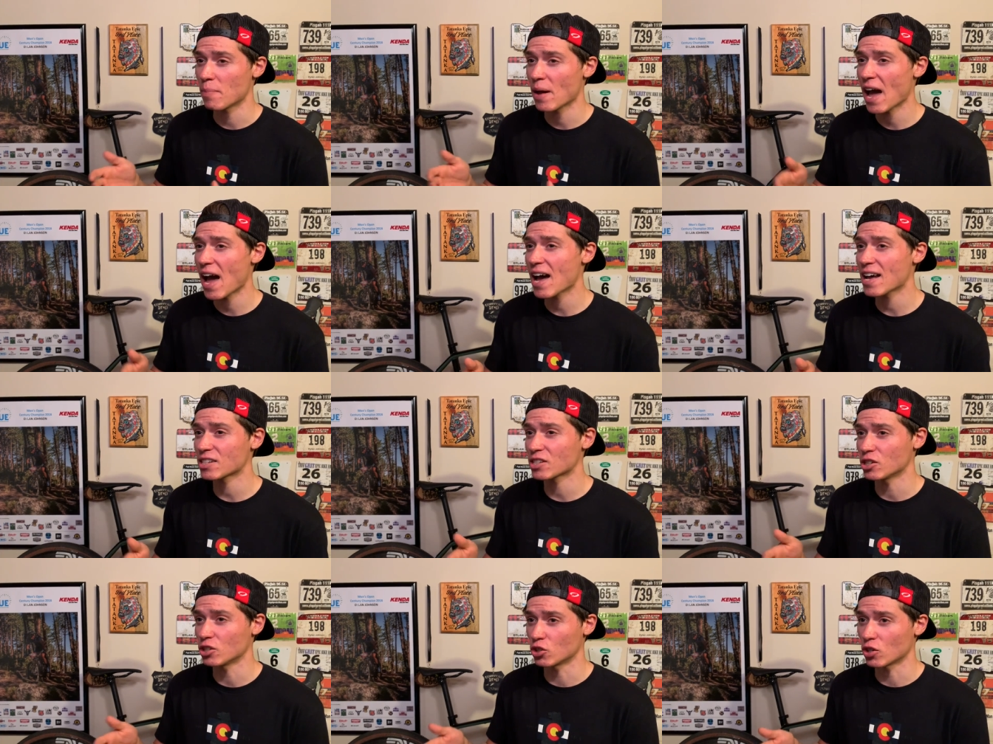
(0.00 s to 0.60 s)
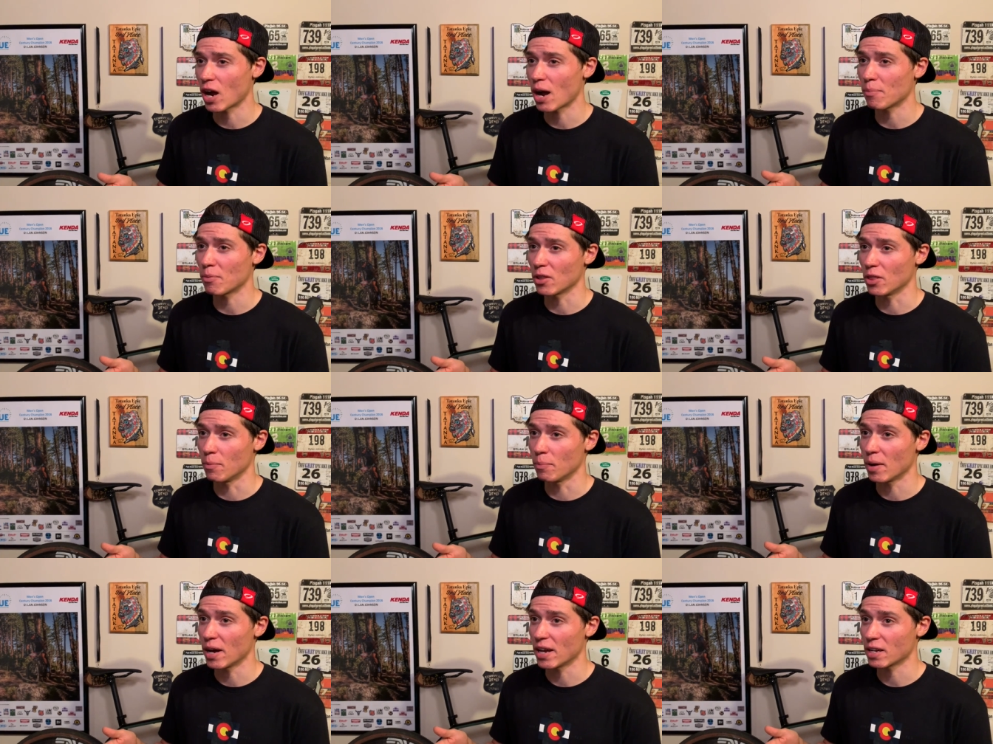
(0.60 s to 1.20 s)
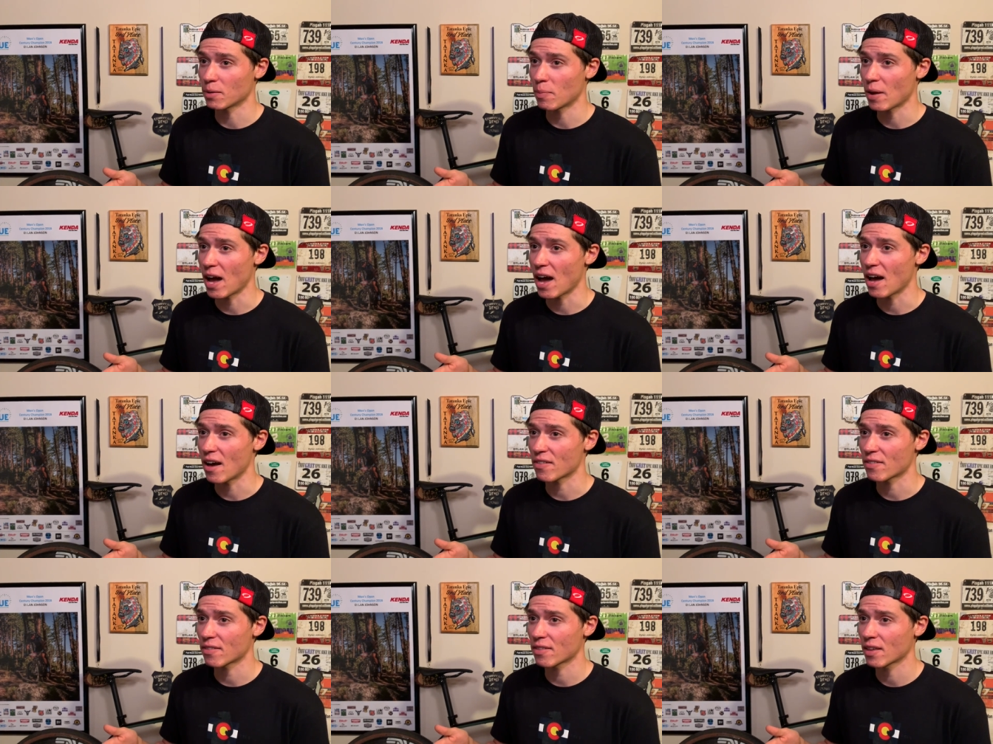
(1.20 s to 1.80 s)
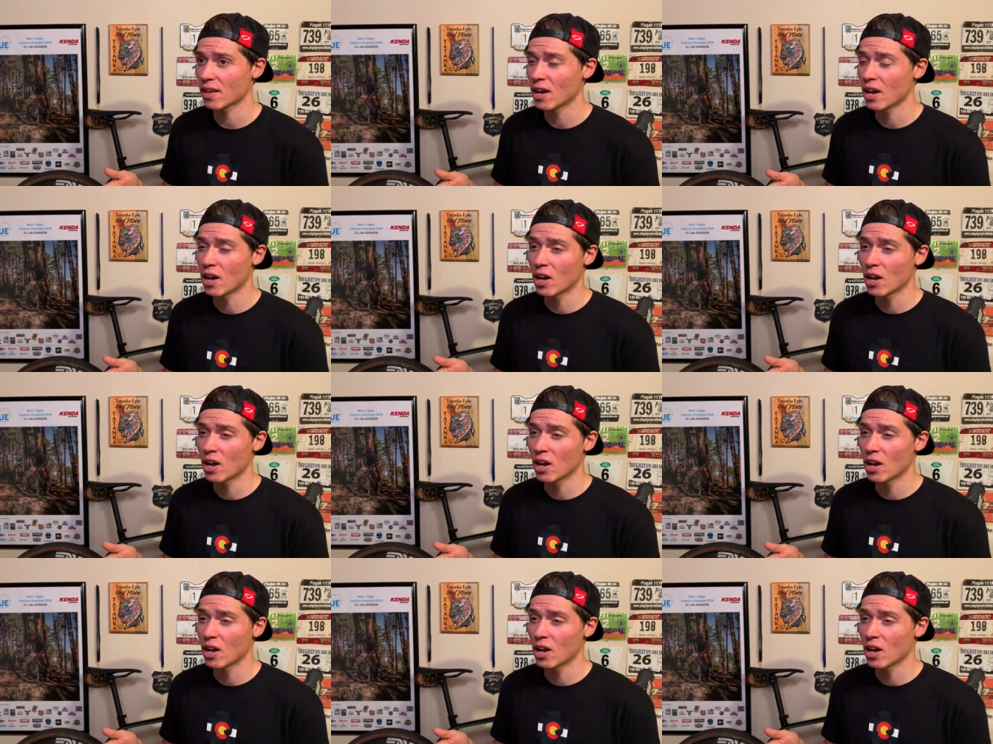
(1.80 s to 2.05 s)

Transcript: pass and drop on the bike path.